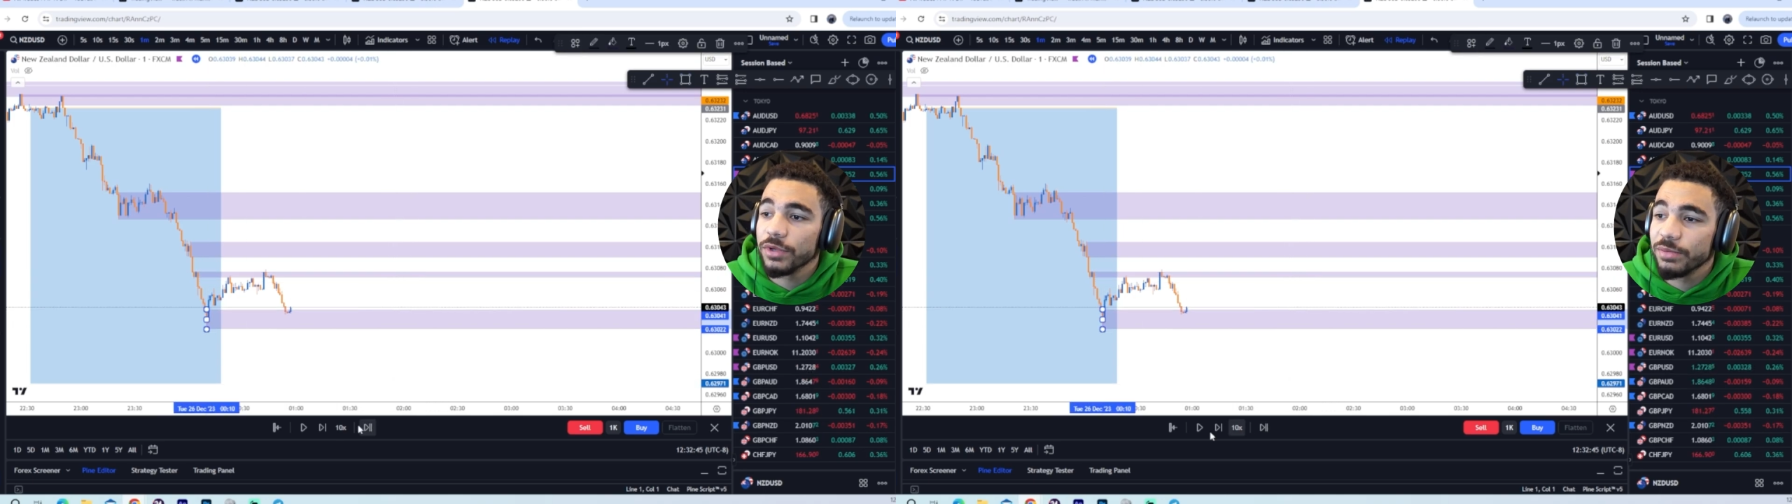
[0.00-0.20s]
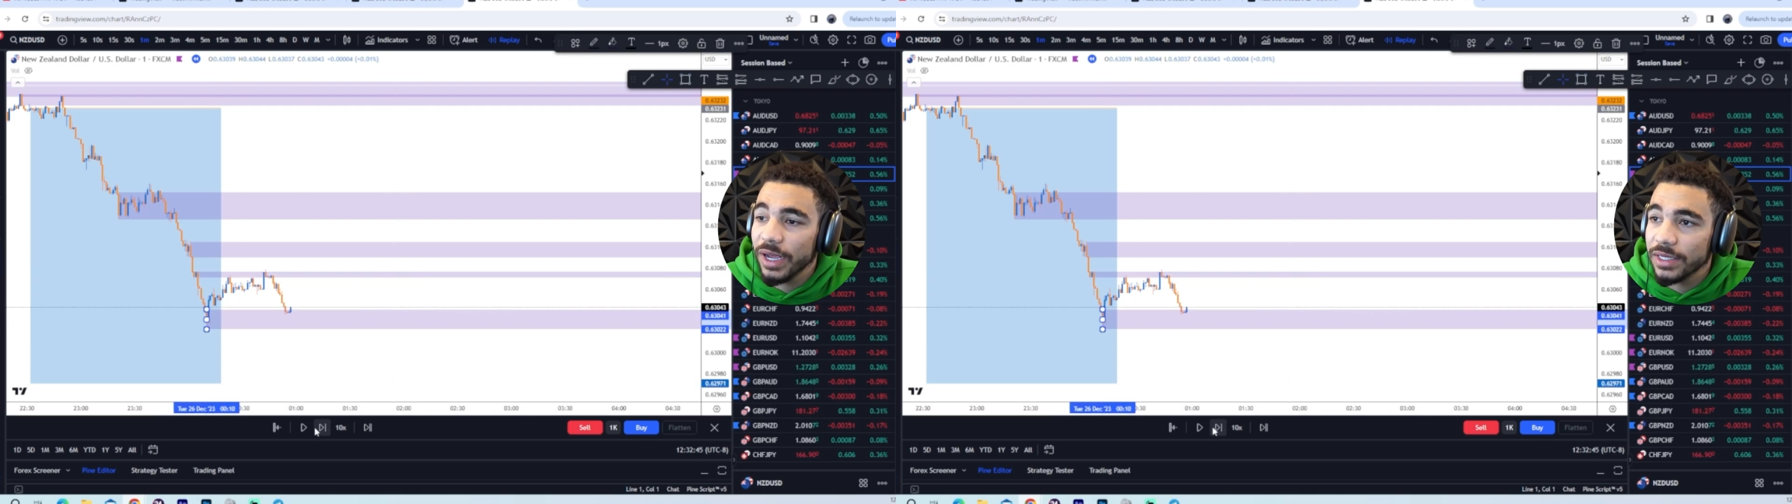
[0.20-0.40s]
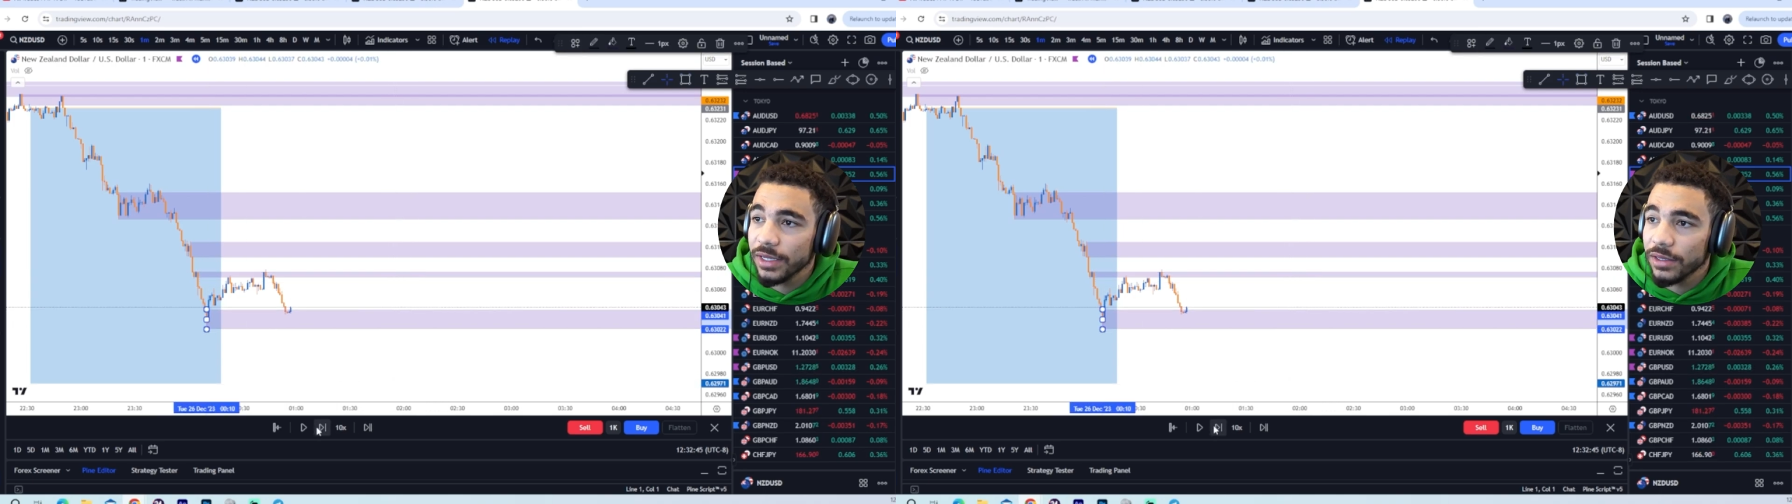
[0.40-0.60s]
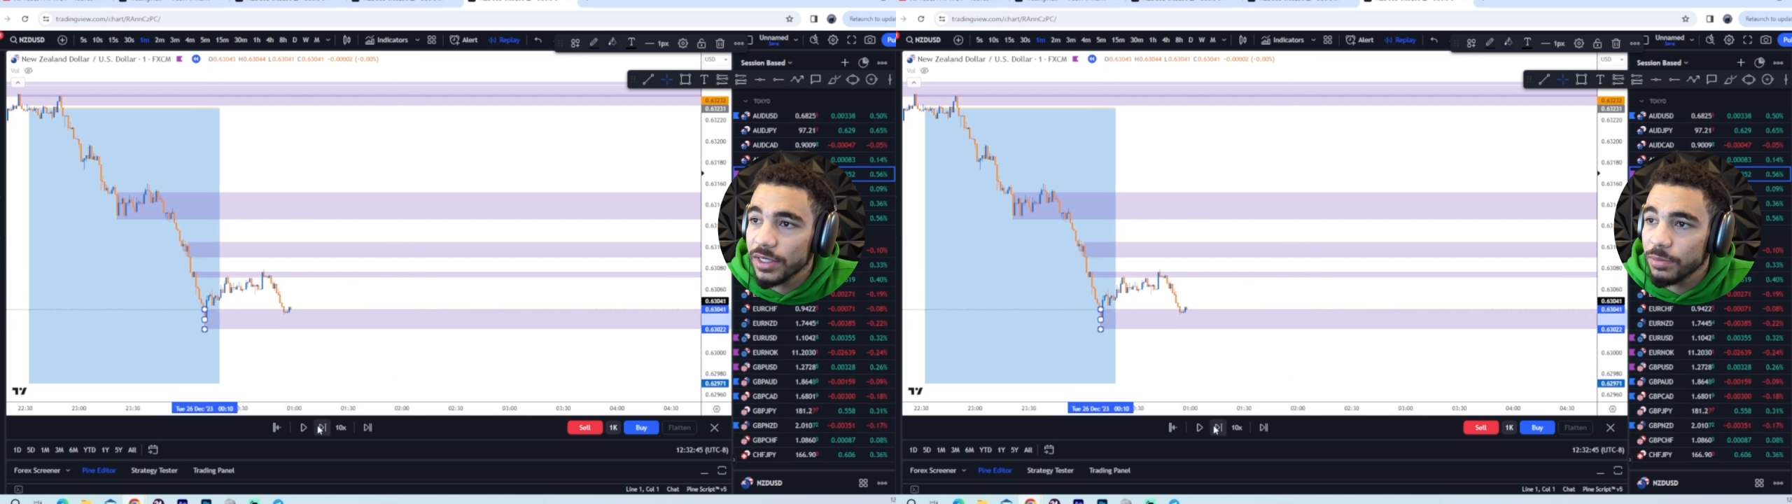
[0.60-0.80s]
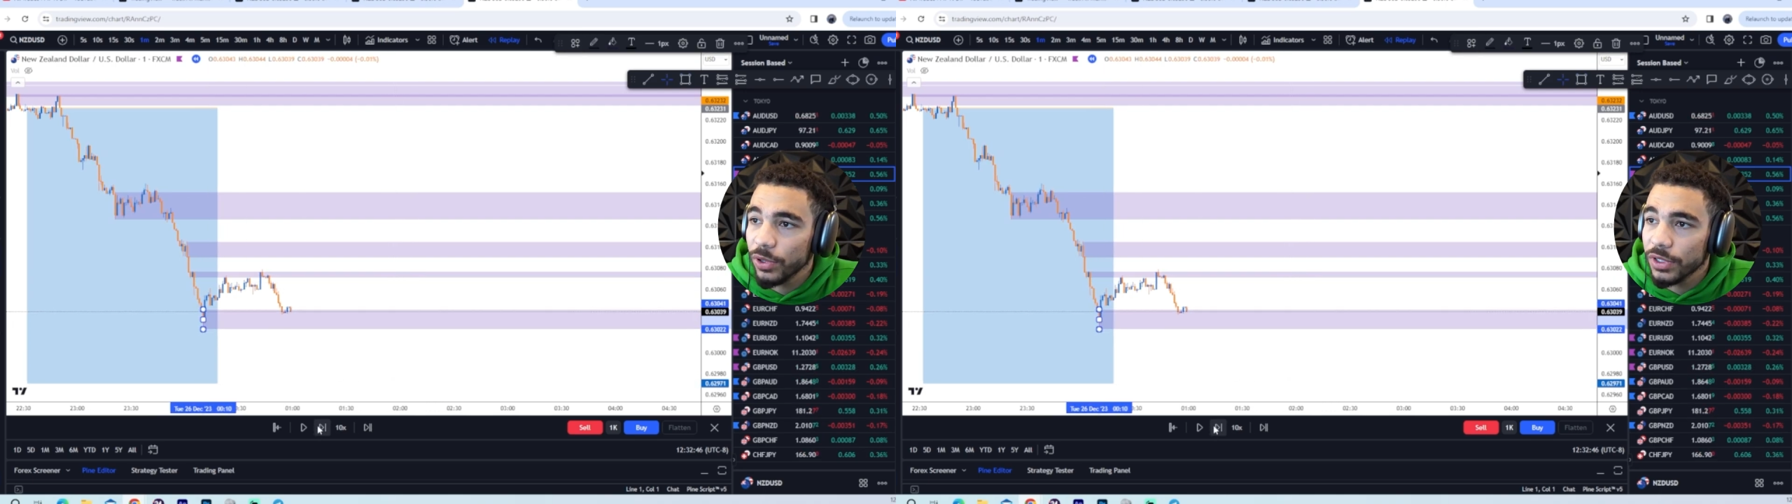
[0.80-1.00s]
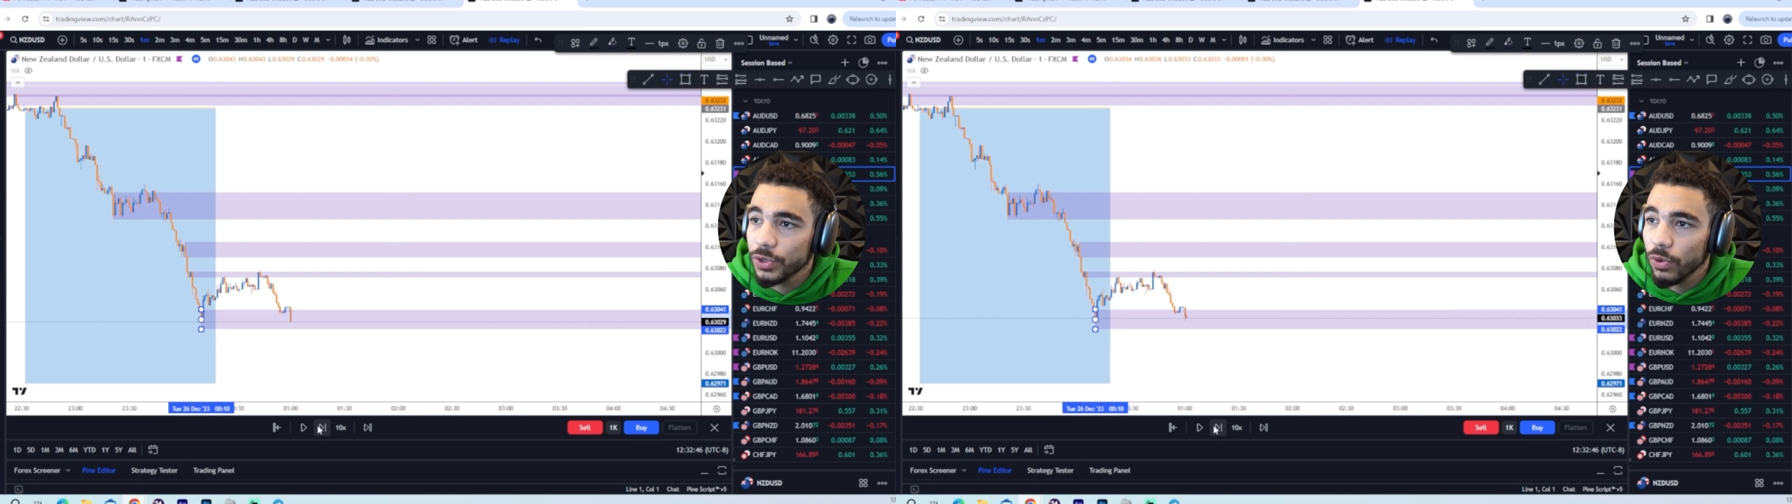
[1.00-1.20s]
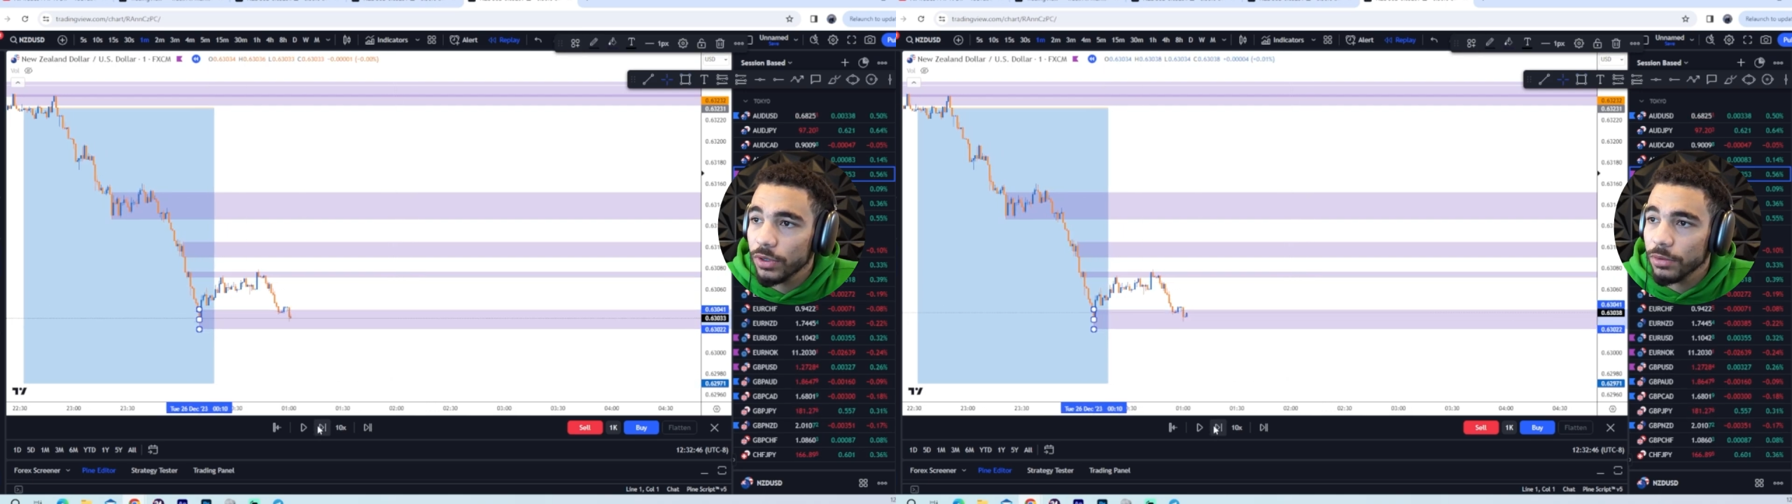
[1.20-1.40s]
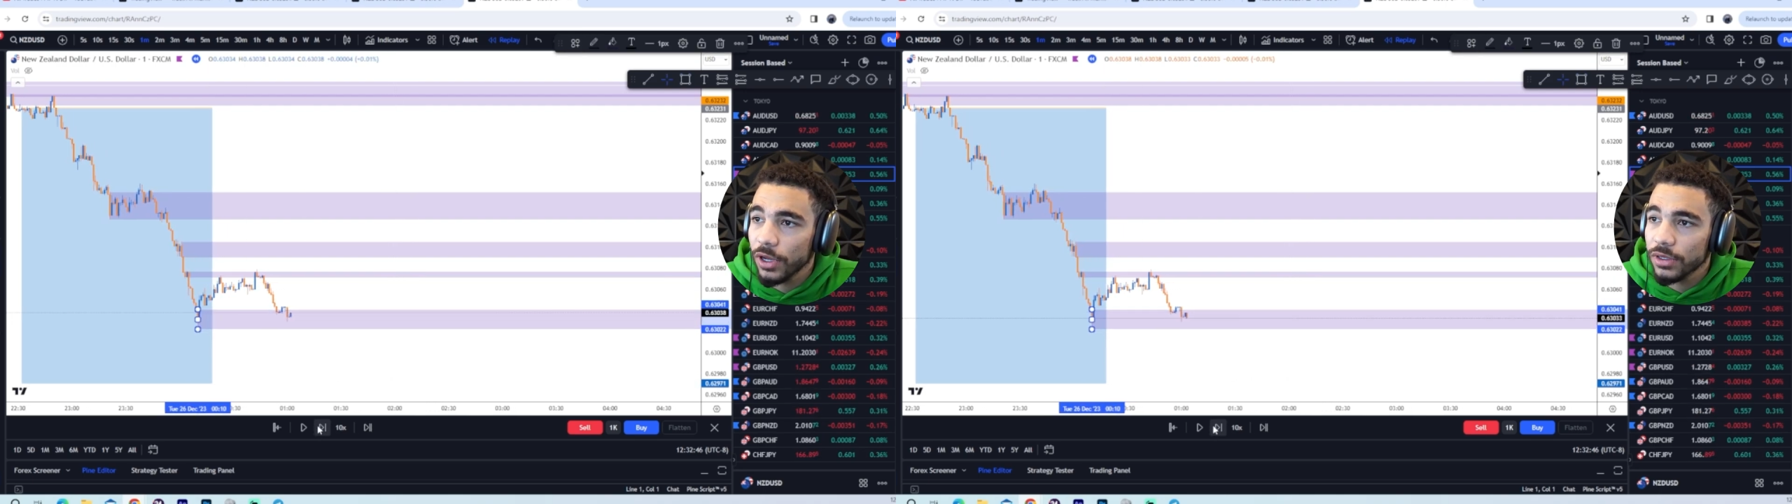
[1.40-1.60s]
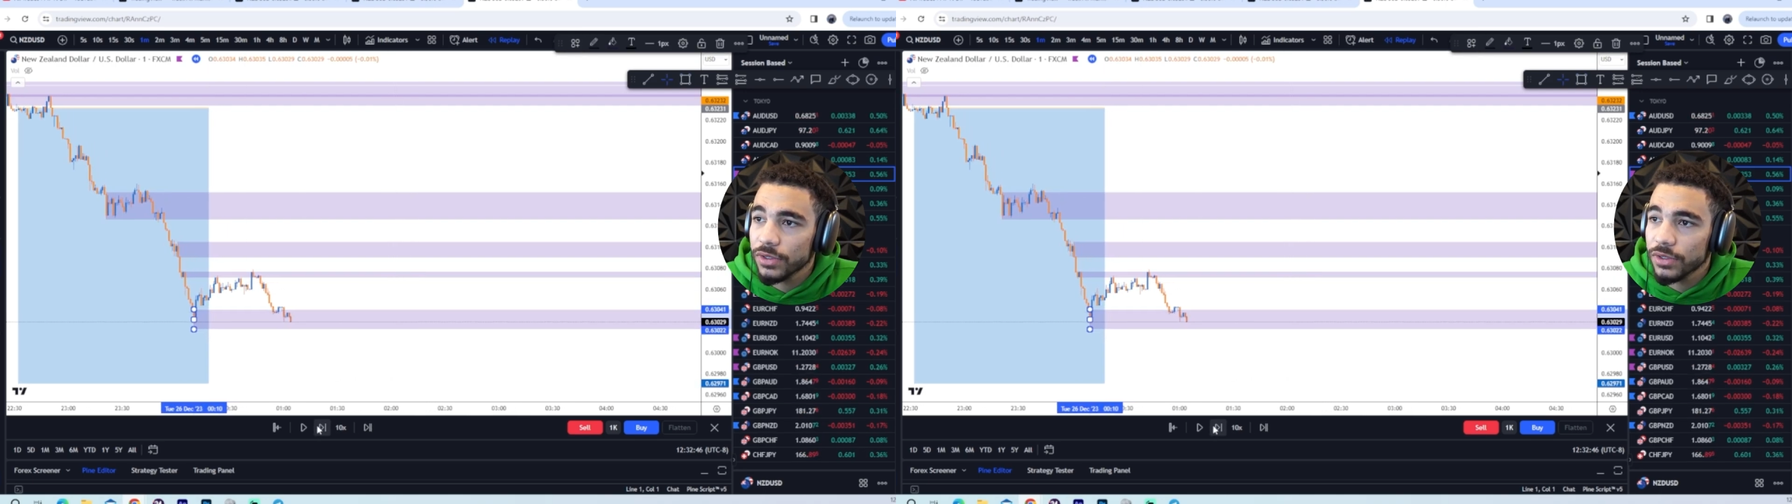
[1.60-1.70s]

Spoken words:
respecting this bullish order block.